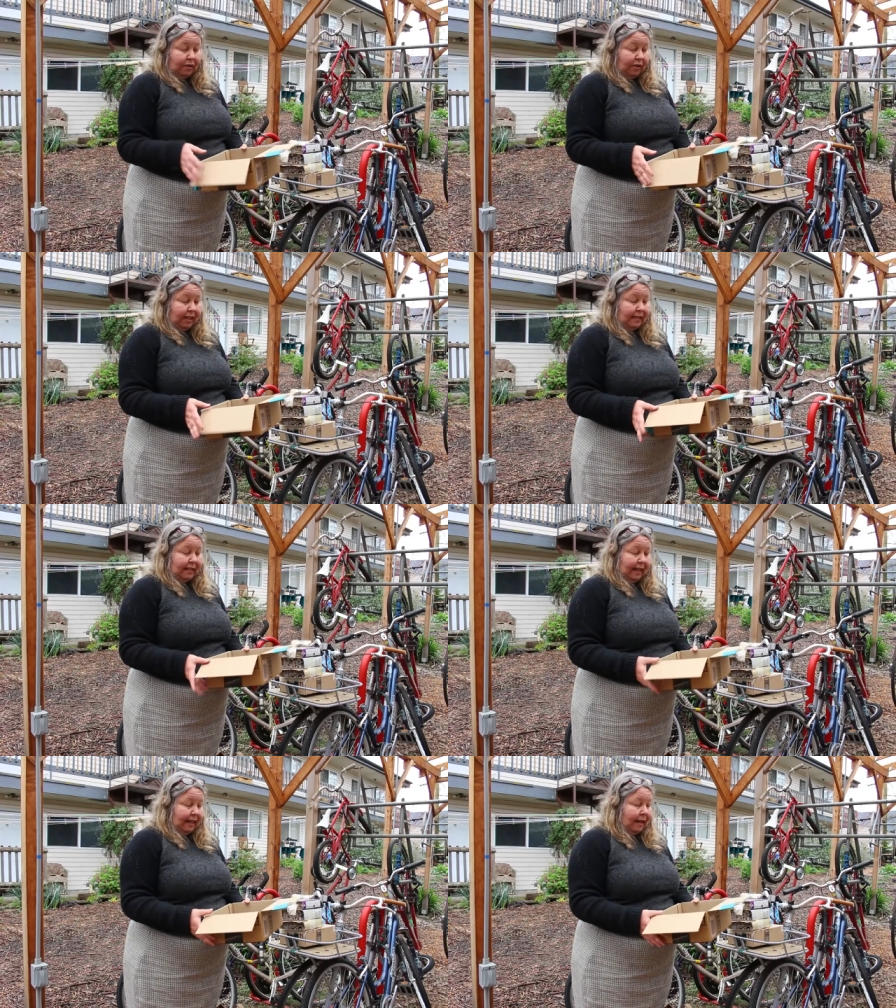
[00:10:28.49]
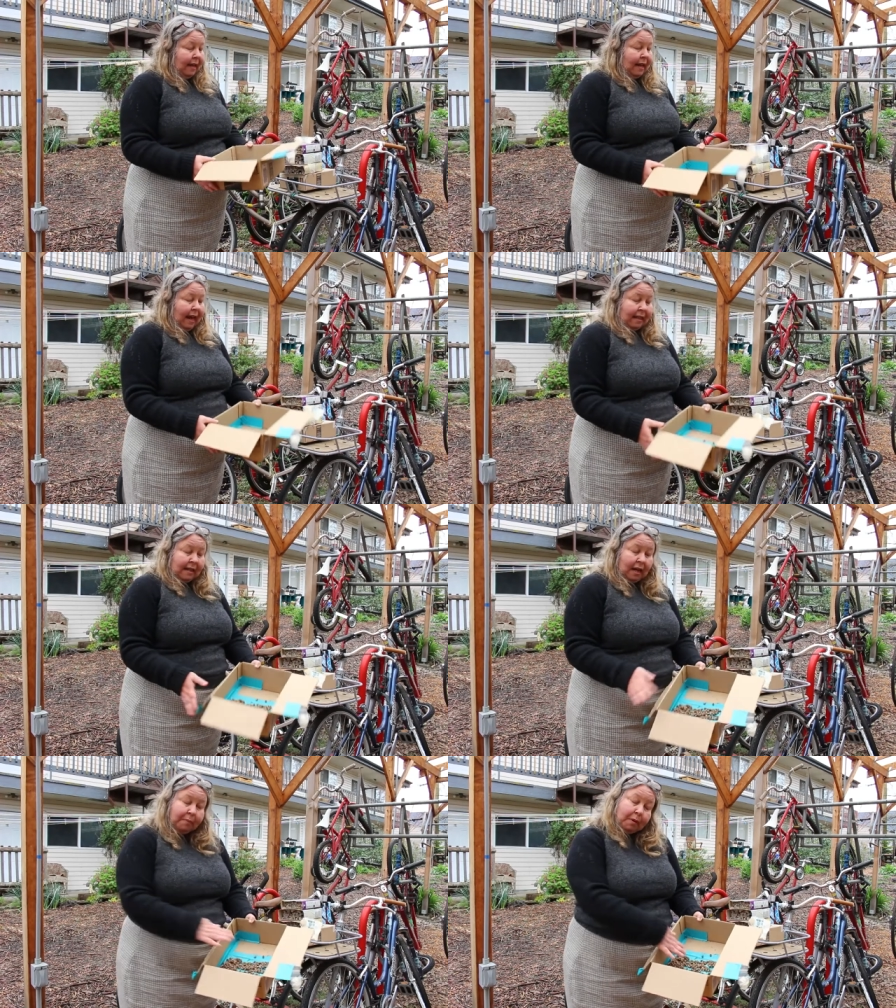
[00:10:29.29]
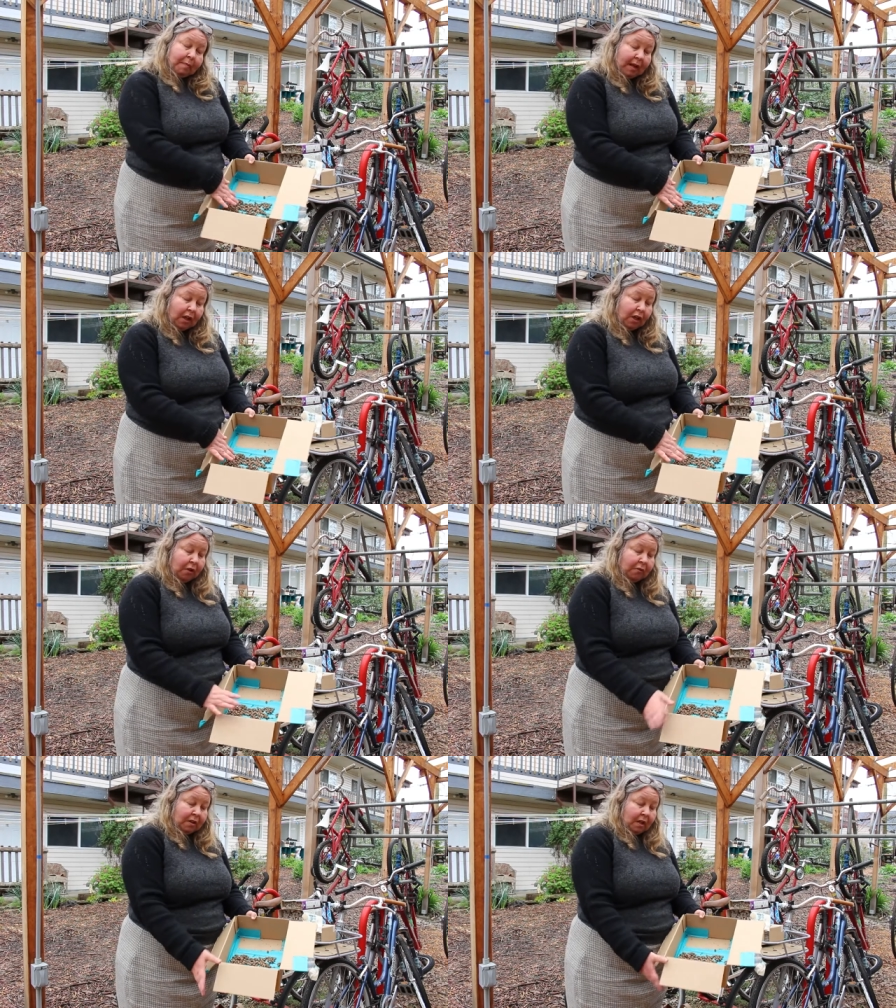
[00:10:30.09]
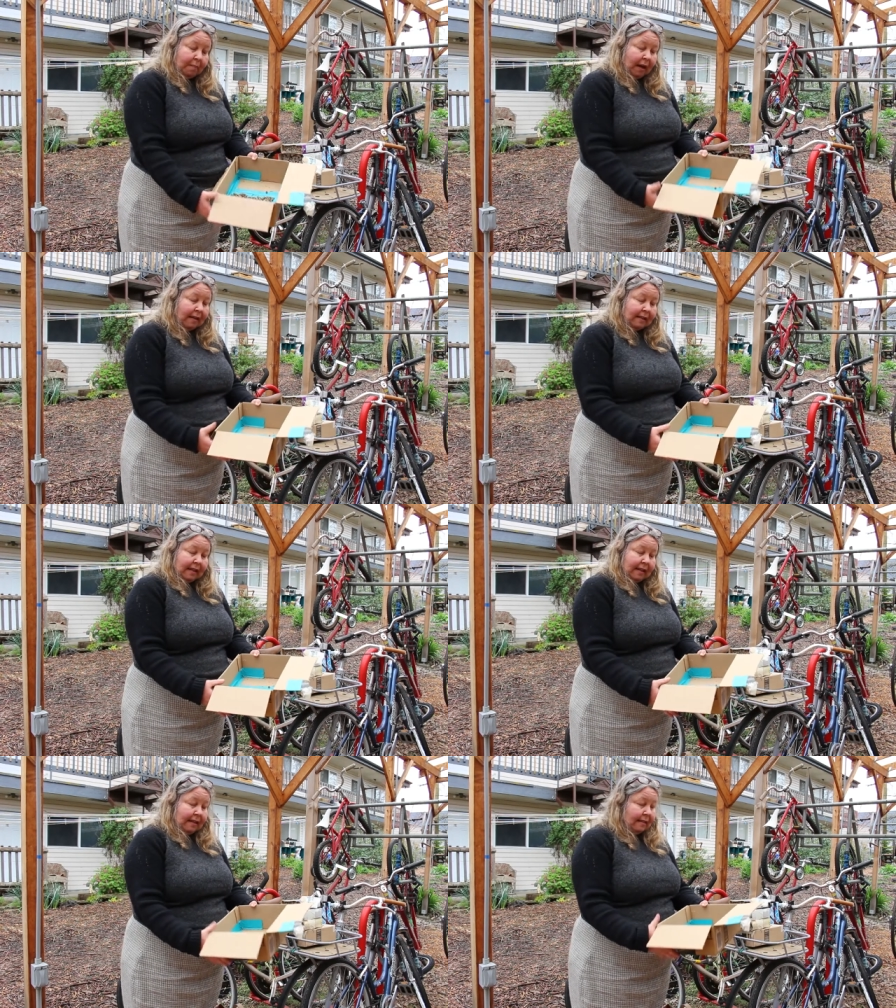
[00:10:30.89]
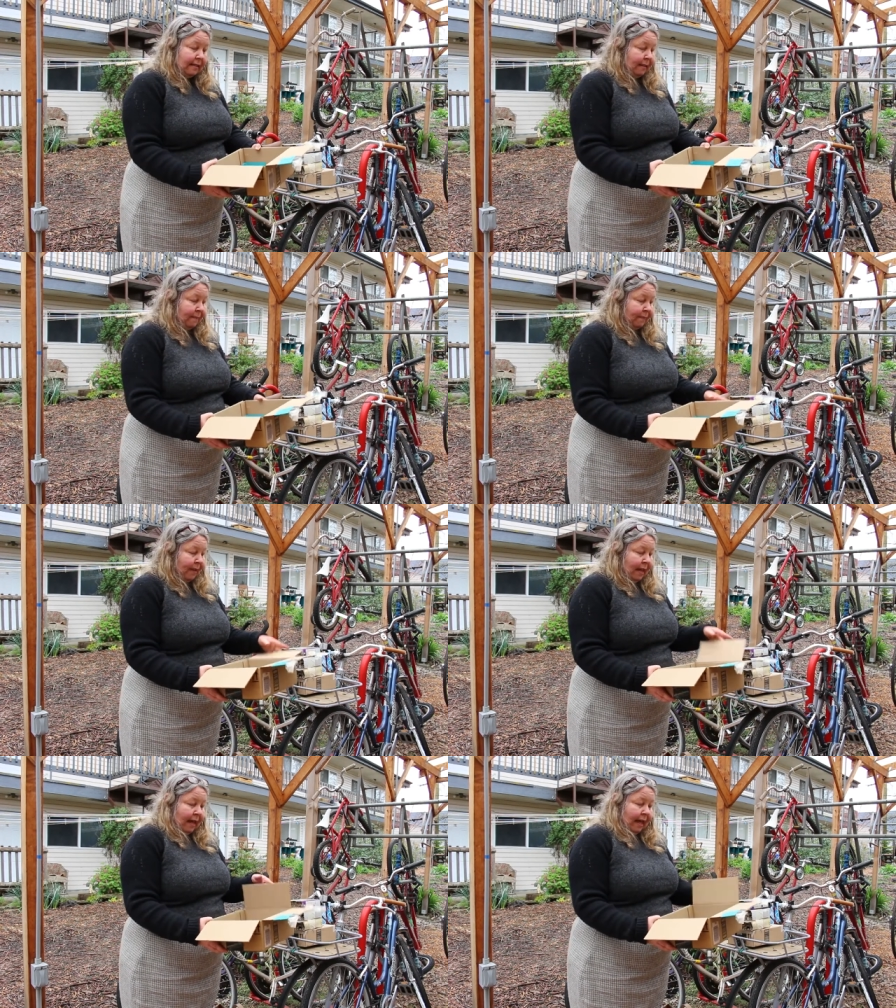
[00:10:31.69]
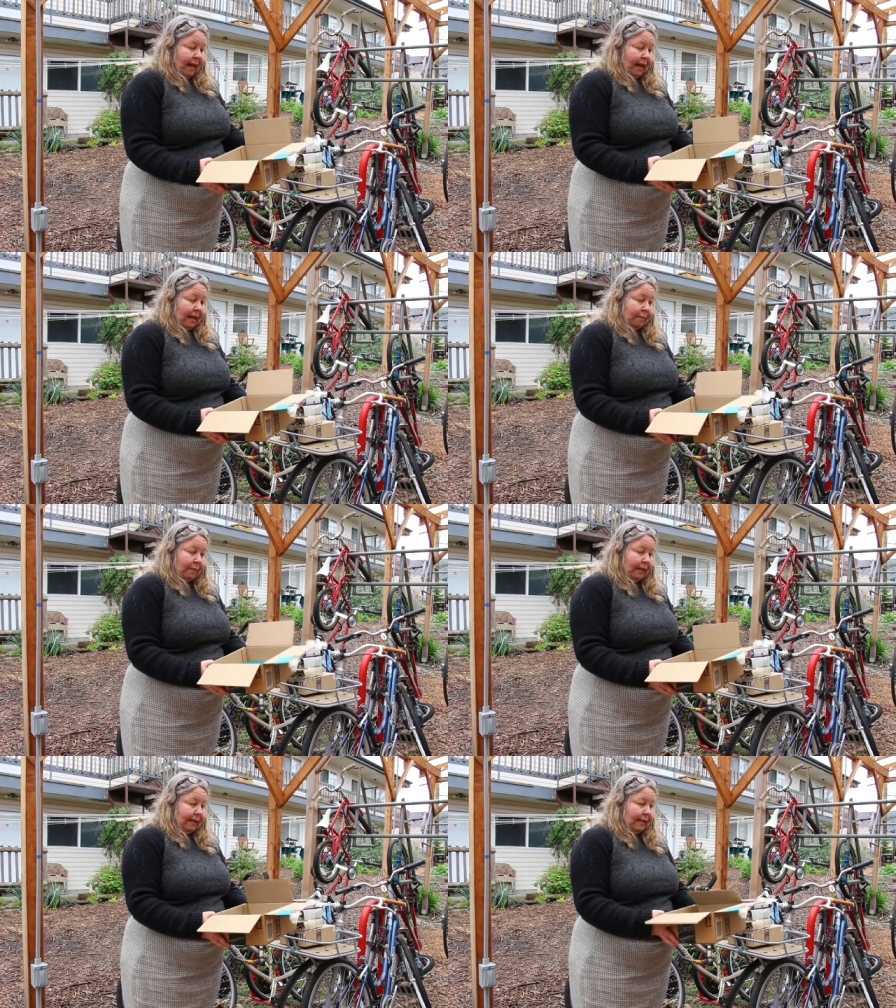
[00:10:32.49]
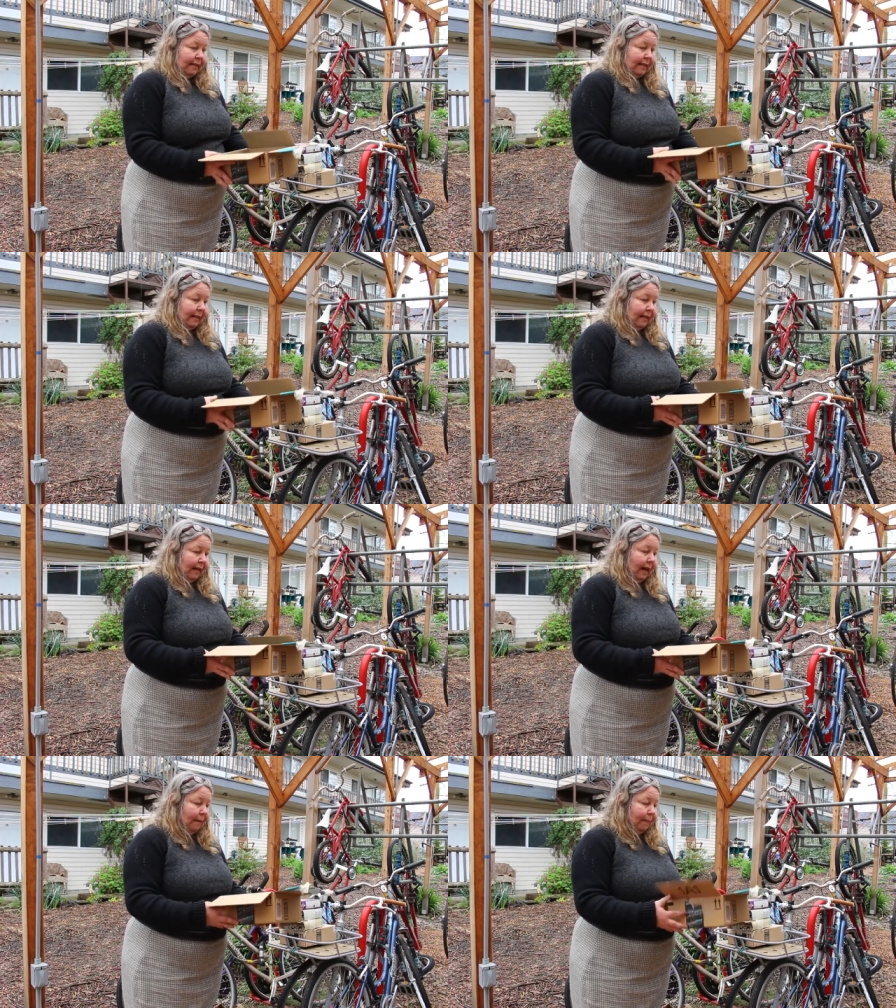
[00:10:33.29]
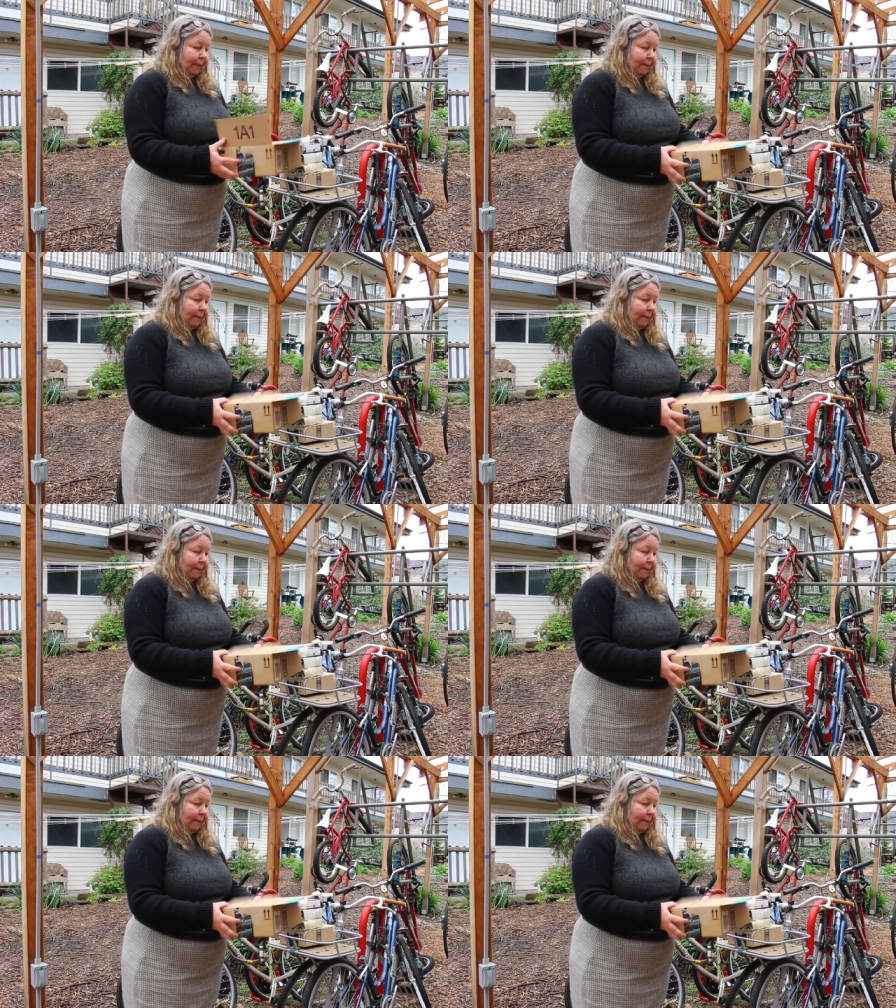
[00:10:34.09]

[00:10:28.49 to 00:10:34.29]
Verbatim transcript: they're sick. And then I put my cocoons in a box like this and I completely seal it up